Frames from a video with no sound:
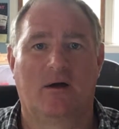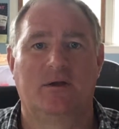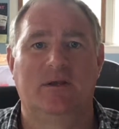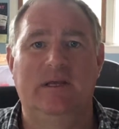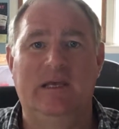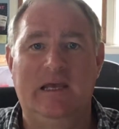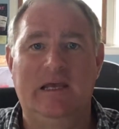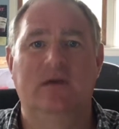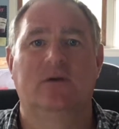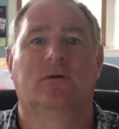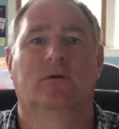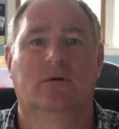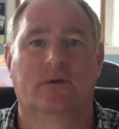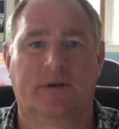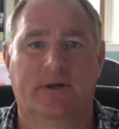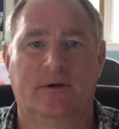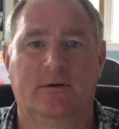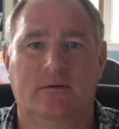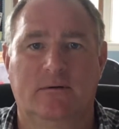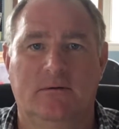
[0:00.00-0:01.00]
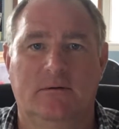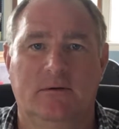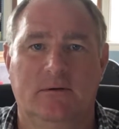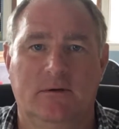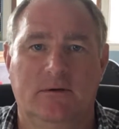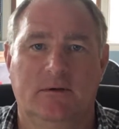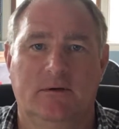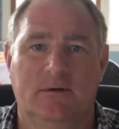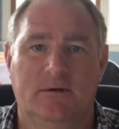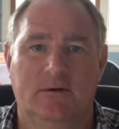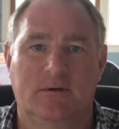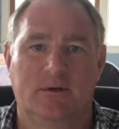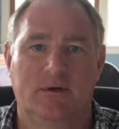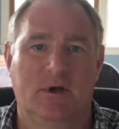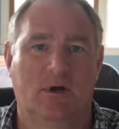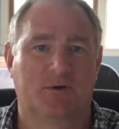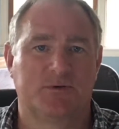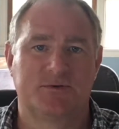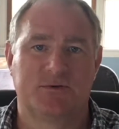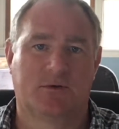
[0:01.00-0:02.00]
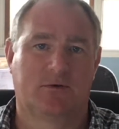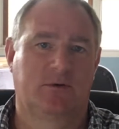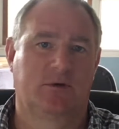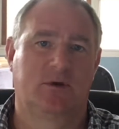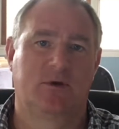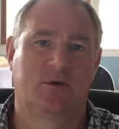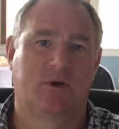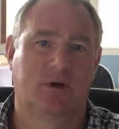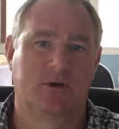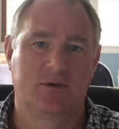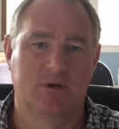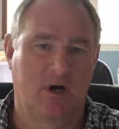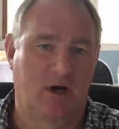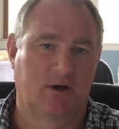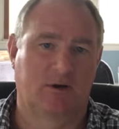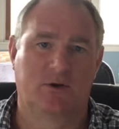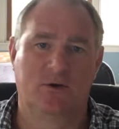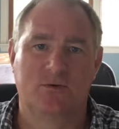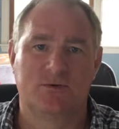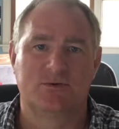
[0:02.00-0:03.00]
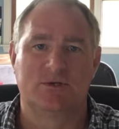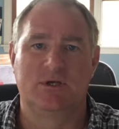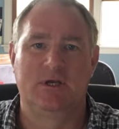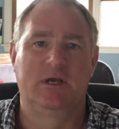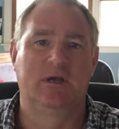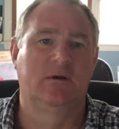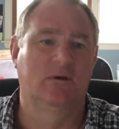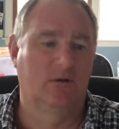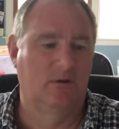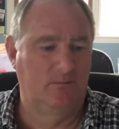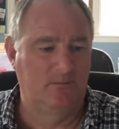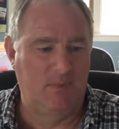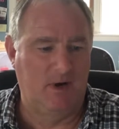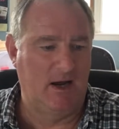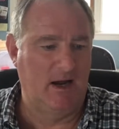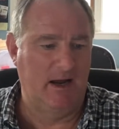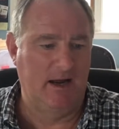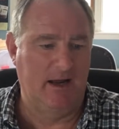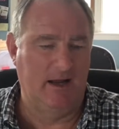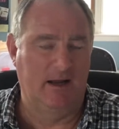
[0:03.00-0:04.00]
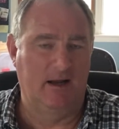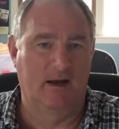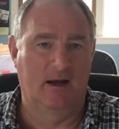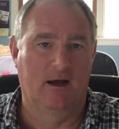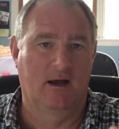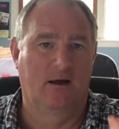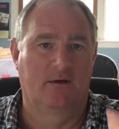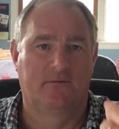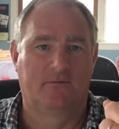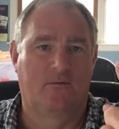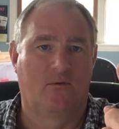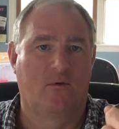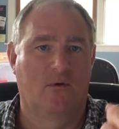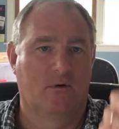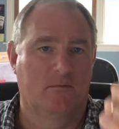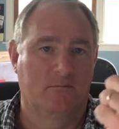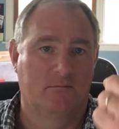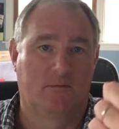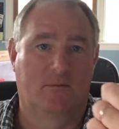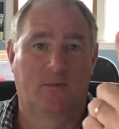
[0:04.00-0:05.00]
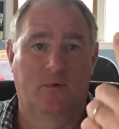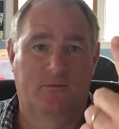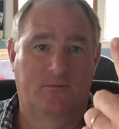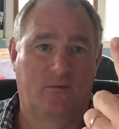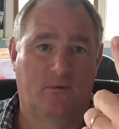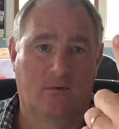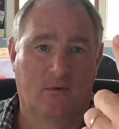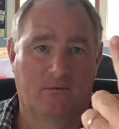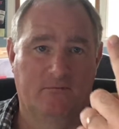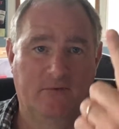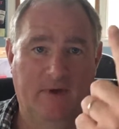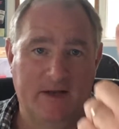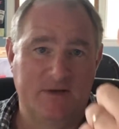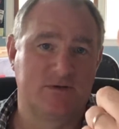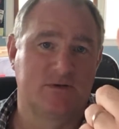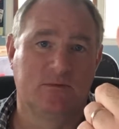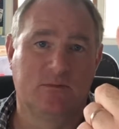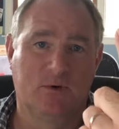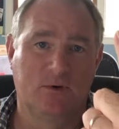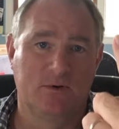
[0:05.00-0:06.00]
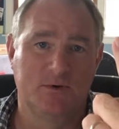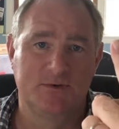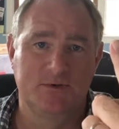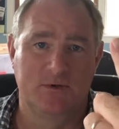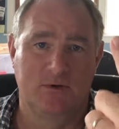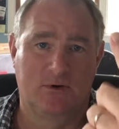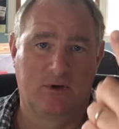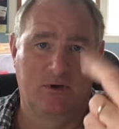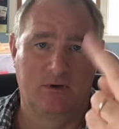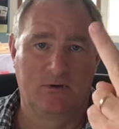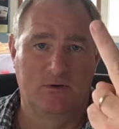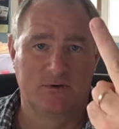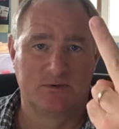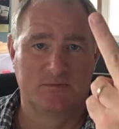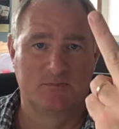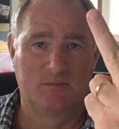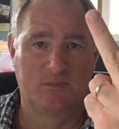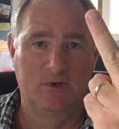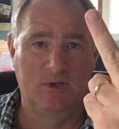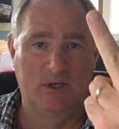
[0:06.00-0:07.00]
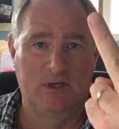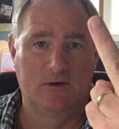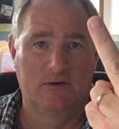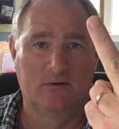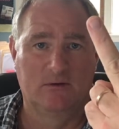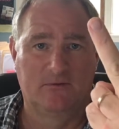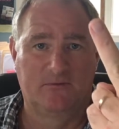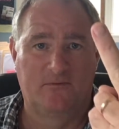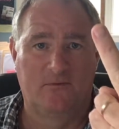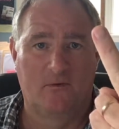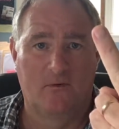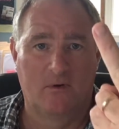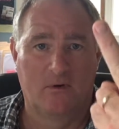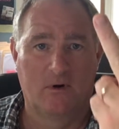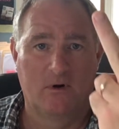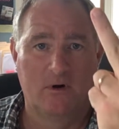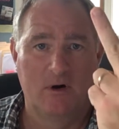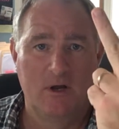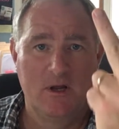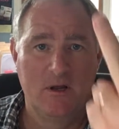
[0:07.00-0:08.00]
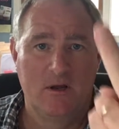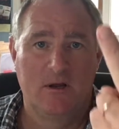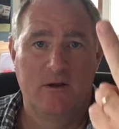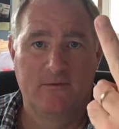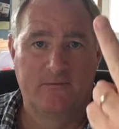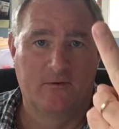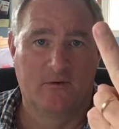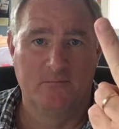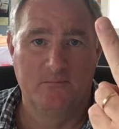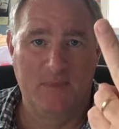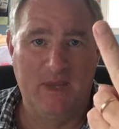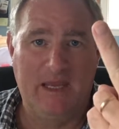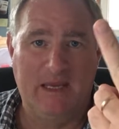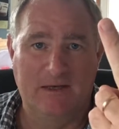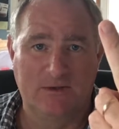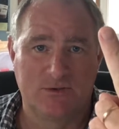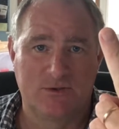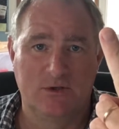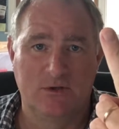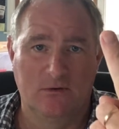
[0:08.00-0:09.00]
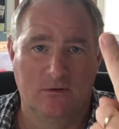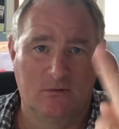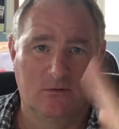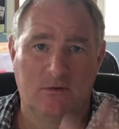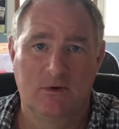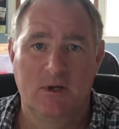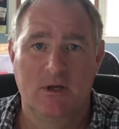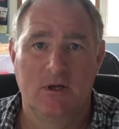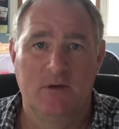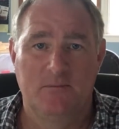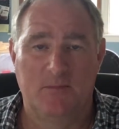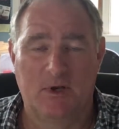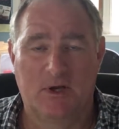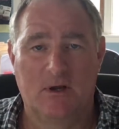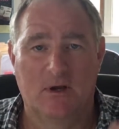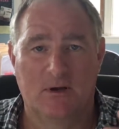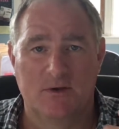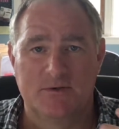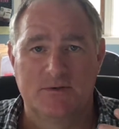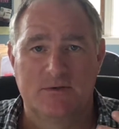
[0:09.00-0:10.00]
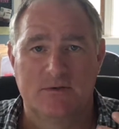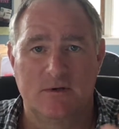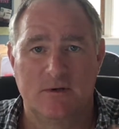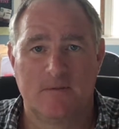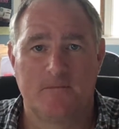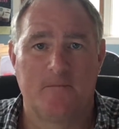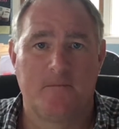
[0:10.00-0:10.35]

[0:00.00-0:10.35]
yield. You know, so that you can use yield by for vegetables. You can use yield for meat too, because